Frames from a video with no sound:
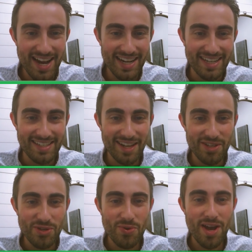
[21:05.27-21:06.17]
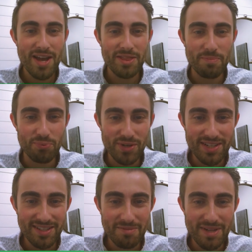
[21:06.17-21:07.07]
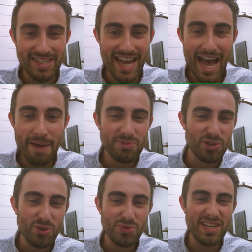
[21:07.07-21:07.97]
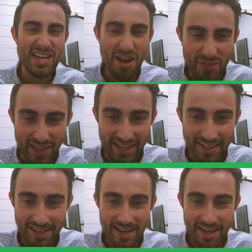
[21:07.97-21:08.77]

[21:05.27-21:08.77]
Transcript: I can tell you the preseason means absolutely nothing.